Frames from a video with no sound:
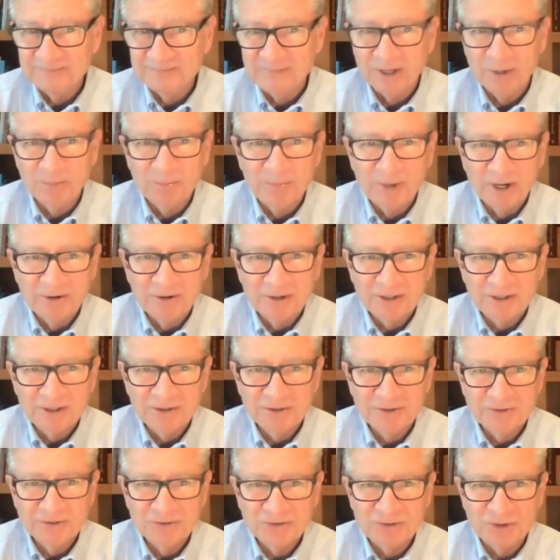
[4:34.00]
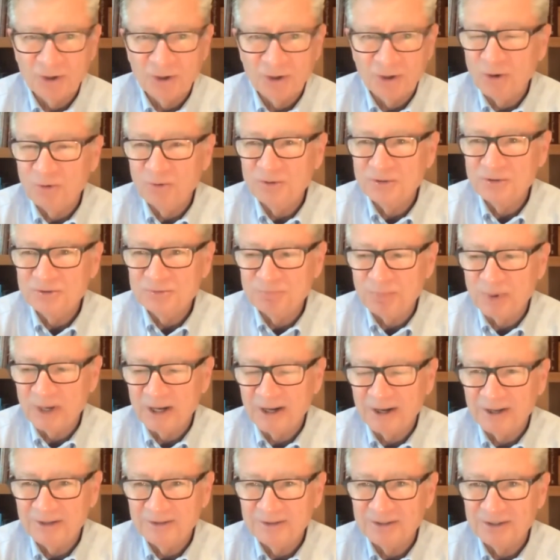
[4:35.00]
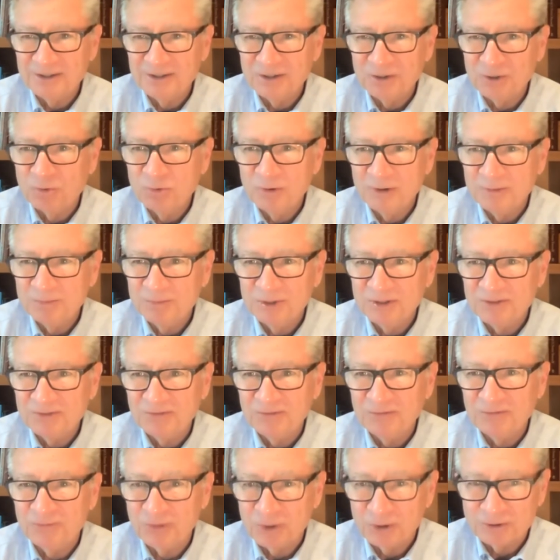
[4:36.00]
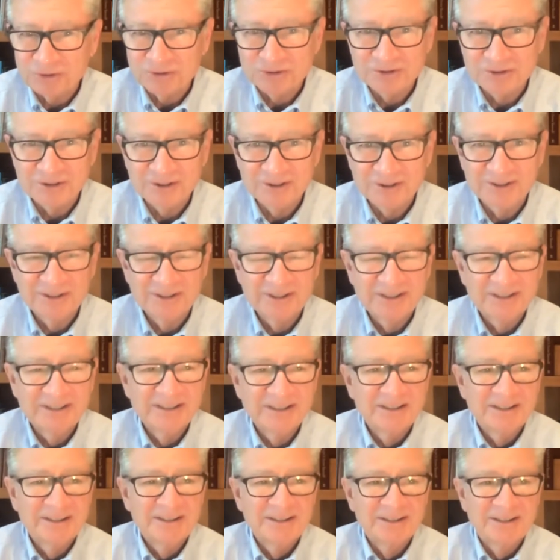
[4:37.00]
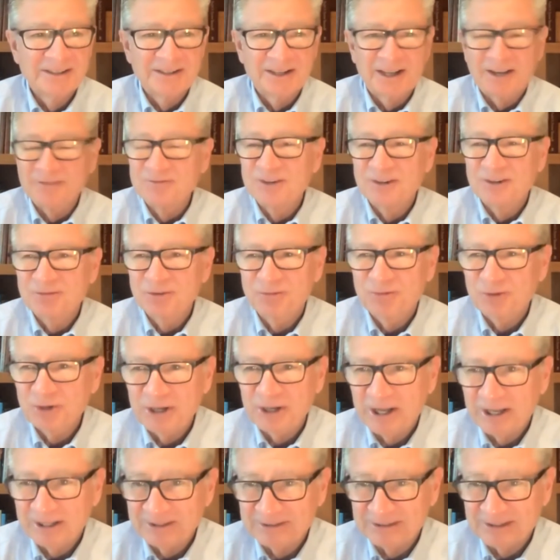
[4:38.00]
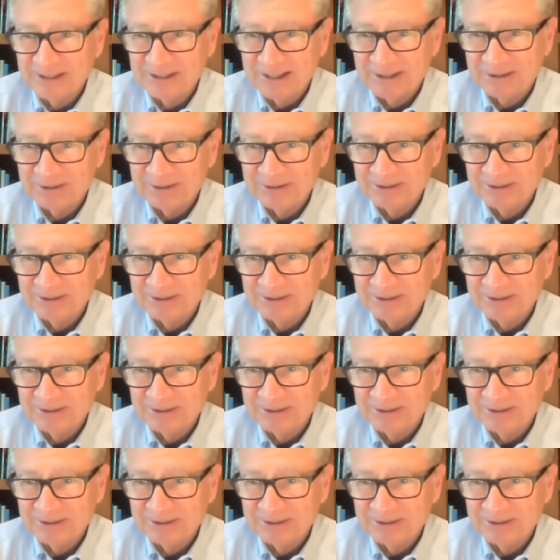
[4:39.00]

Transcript: Americans always buy the equipment first. I've never forgotten that.